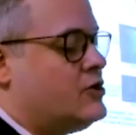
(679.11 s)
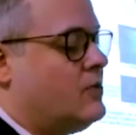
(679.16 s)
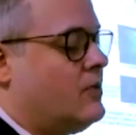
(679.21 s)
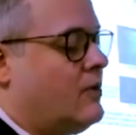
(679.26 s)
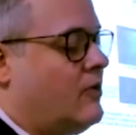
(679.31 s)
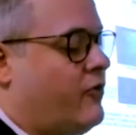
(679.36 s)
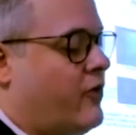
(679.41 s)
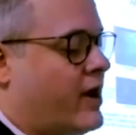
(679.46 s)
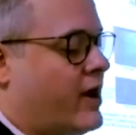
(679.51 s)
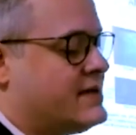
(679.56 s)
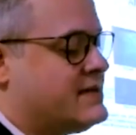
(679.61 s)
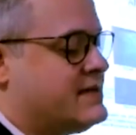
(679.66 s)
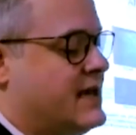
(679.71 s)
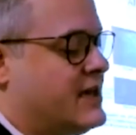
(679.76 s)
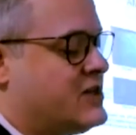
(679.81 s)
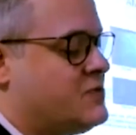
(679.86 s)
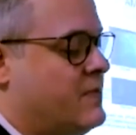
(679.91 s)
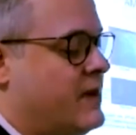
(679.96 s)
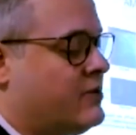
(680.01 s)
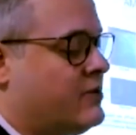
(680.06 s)
for
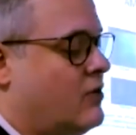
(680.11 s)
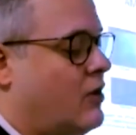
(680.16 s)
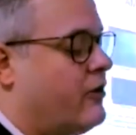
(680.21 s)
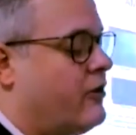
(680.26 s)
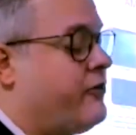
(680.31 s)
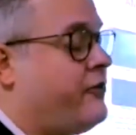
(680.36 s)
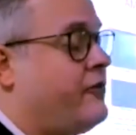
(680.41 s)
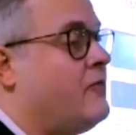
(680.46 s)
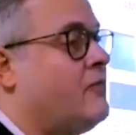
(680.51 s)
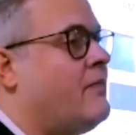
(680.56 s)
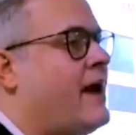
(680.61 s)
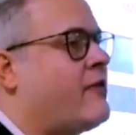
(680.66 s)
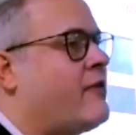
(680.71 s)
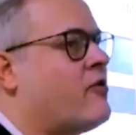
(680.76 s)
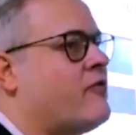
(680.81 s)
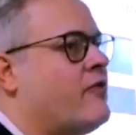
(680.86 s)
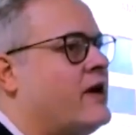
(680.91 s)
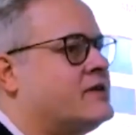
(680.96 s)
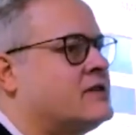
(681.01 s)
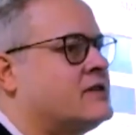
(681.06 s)
assessment of
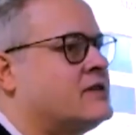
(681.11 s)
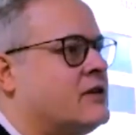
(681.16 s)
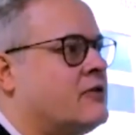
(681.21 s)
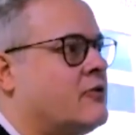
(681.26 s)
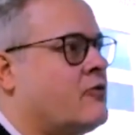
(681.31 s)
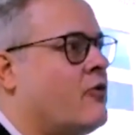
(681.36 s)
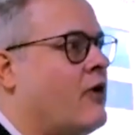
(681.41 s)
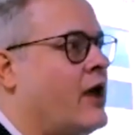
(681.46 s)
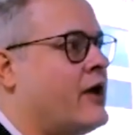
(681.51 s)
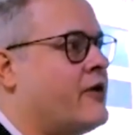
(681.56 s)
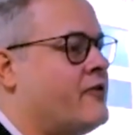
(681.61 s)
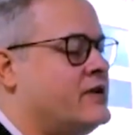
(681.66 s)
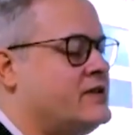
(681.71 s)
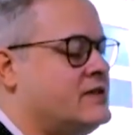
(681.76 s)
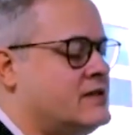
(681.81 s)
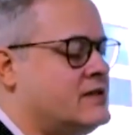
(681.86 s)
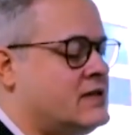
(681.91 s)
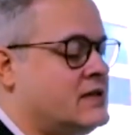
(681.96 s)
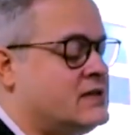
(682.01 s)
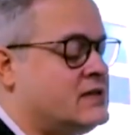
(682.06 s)
microvascular
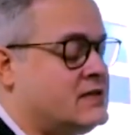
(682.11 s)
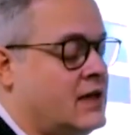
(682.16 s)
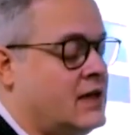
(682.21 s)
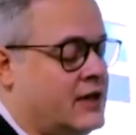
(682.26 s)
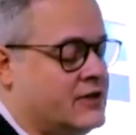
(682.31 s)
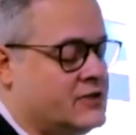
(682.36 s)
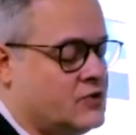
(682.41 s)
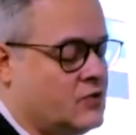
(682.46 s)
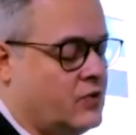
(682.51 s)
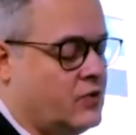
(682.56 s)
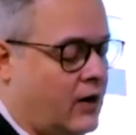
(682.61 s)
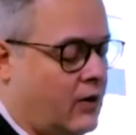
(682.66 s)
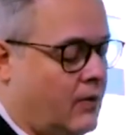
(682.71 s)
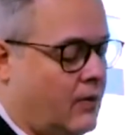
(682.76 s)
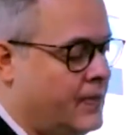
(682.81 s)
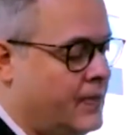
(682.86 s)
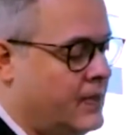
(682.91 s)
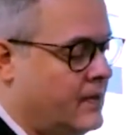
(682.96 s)
resistance as well.